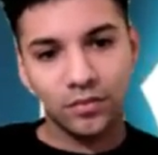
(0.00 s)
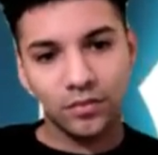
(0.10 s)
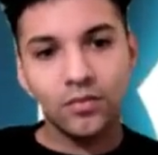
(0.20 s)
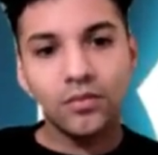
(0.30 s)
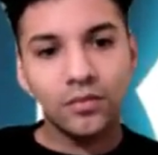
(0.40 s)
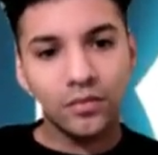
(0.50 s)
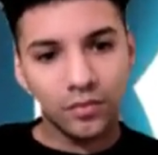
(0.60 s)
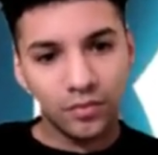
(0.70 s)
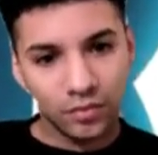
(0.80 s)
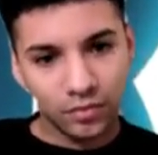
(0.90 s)

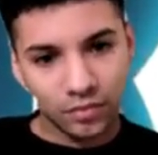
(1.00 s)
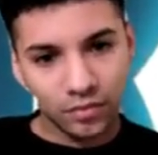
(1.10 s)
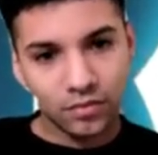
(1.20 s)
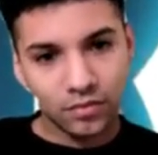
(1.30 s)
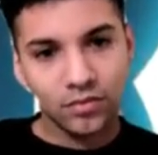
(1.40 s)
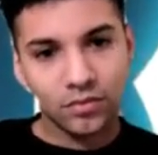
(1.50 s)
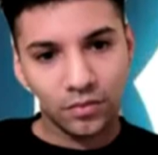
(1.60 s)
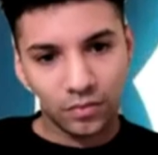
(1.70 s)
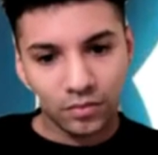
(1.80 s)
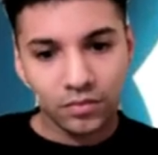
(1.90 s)

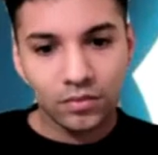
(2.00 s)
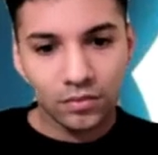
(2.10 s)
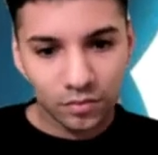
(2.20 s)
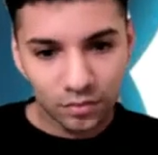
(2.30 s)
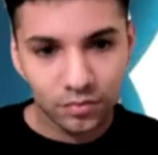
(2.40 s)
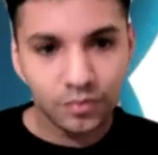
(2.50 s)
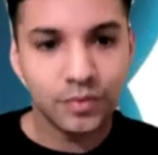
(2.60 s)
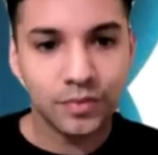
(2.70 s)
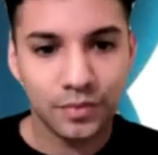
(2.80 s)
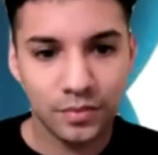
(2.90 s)

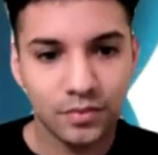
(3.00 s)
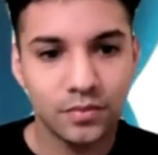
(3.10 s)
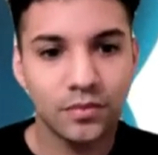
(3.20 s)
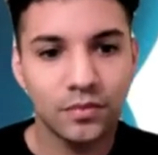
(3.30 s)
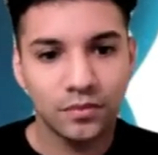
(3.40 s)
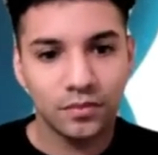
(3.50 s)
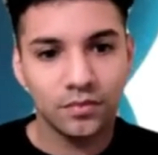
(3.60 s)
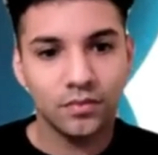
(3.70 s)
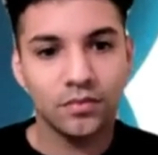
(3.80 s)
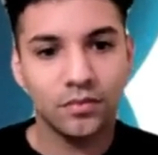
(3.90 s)

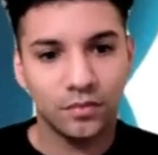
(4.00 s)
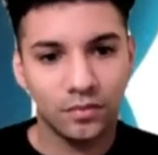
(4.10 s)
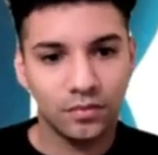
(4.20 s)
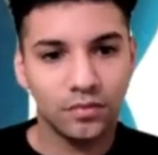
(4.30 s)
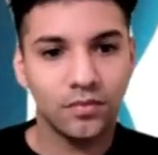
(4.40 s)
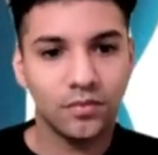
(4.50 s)
[no speech]